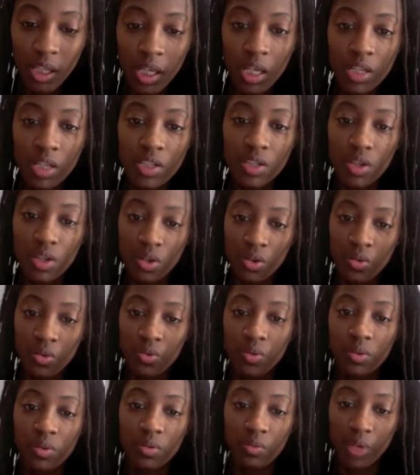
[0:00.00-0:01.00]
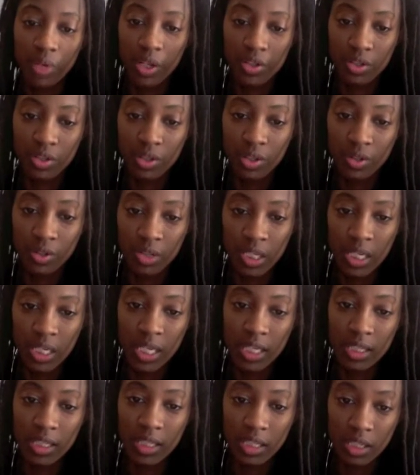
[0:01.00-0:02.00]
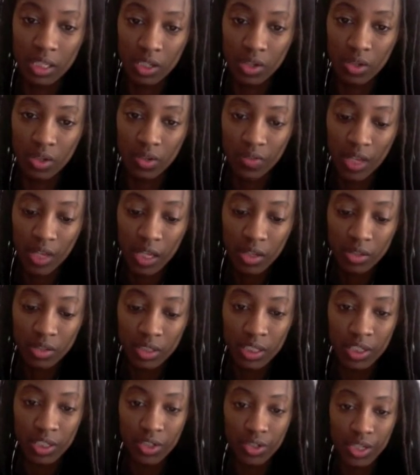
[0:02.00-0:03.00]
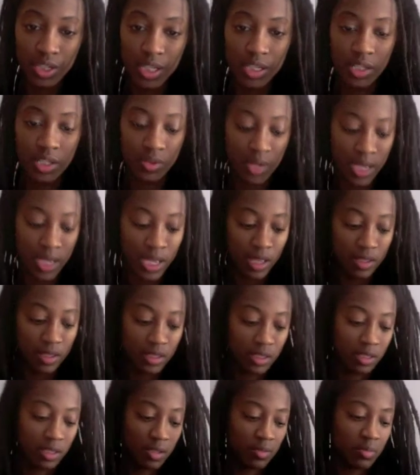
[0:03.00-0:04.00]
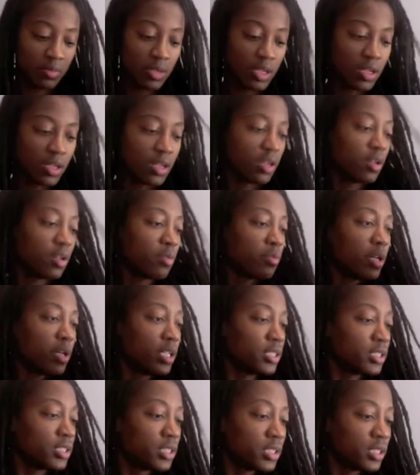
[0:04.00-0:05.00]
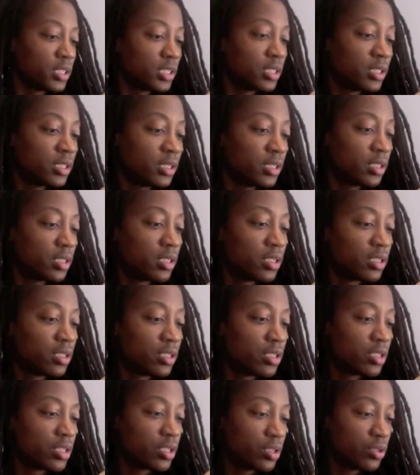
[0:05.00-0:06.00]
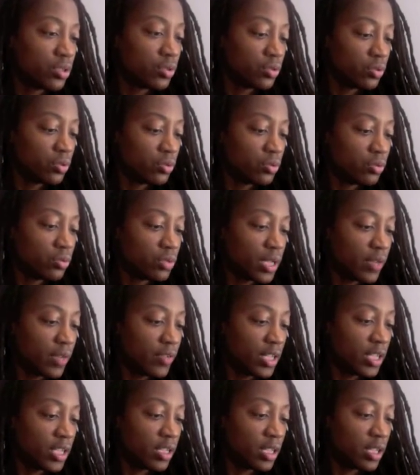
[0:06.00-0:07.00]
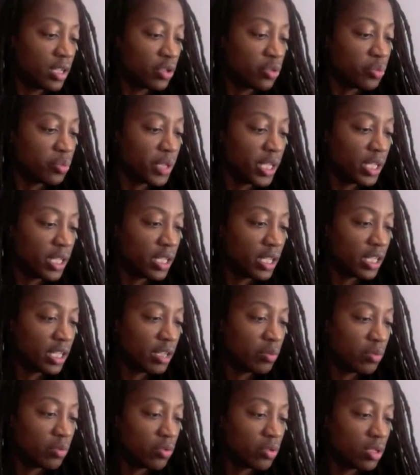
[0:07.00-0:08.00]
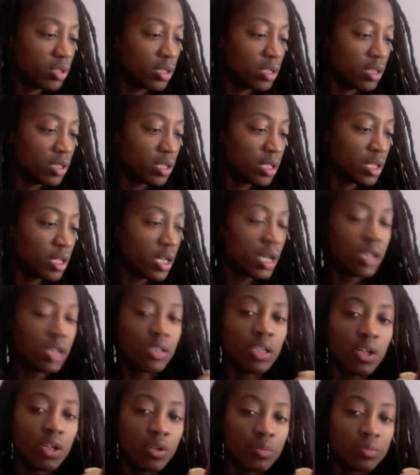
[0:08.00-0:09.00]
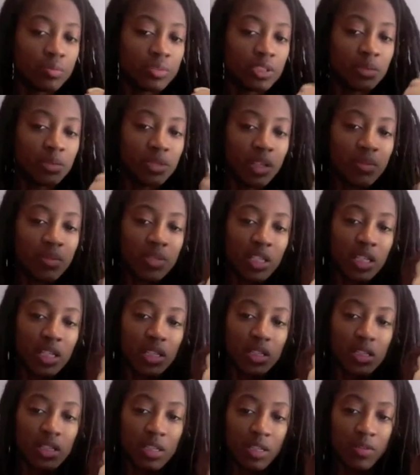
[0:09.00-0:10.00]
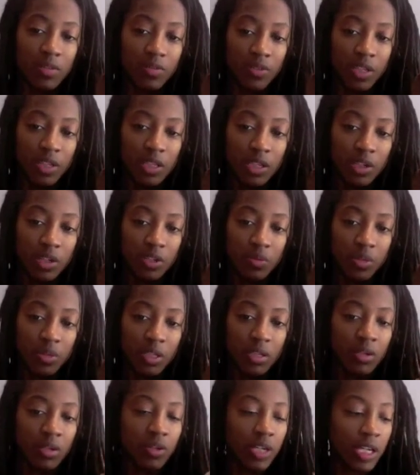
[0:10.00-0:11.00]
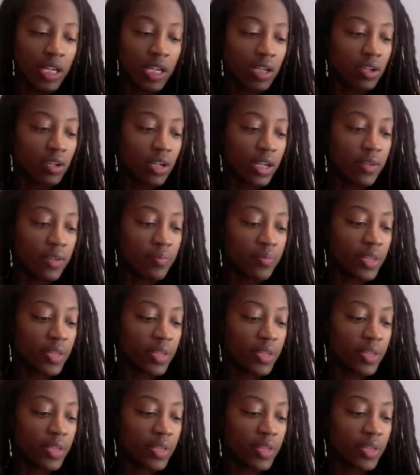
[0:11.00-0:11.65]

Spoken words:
So we also know that he had this history of ankle injury, so I asked him, Boston, do you have any ankle pain anymore? No, sometimes it gets stiff, he tells me. Okay, great.